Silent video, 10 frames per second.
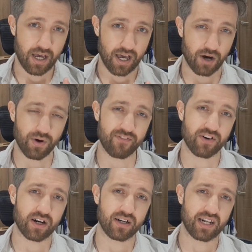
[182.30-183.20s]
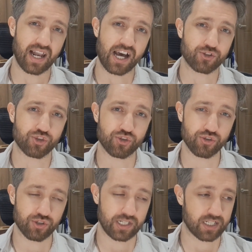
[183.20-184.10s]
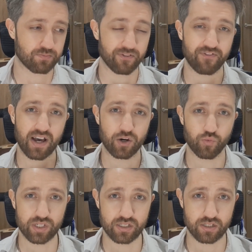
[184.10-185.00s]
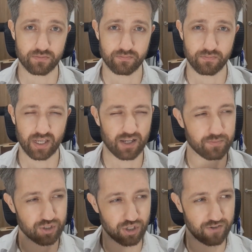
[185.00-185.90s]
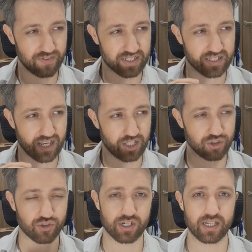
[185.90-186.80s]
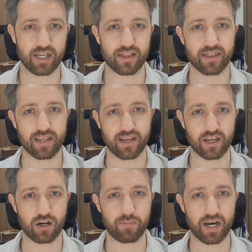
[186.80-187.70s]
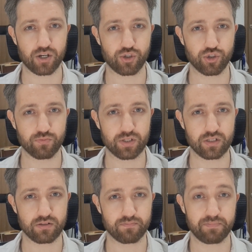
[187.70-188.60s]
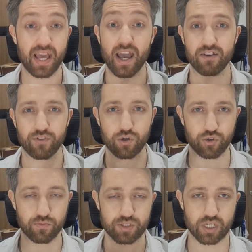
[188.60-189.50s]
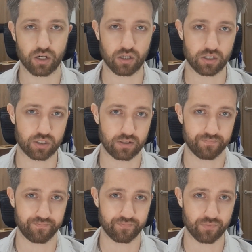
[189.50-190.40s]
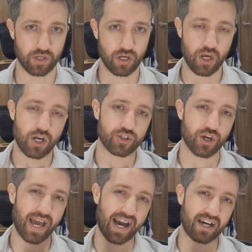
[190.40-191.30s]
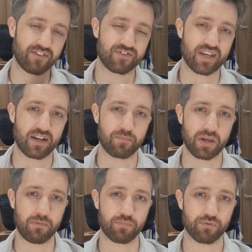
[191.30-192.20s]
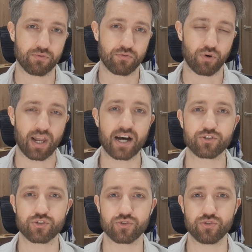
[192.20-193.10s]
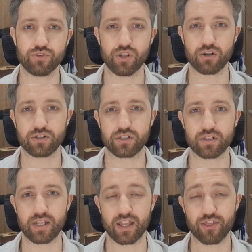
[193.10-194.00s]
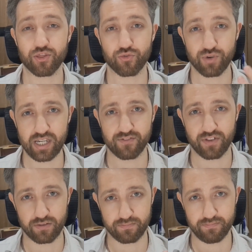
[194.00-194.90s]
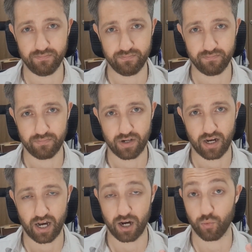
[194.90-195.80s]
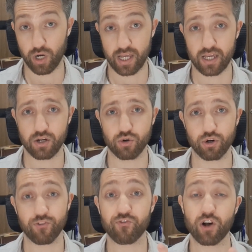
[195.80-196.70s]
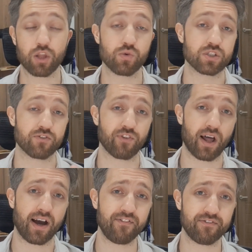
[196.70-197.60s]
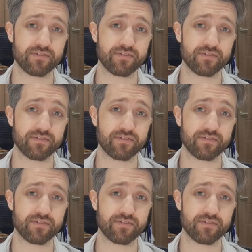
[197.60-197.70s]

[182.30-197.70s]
However, Lao Tzu, in his profound wisdom, he observed this intriguing thing about human behavior or human psychology. So out of 10 people, Lao Tzu noted that 3 of them are what he called followers of life,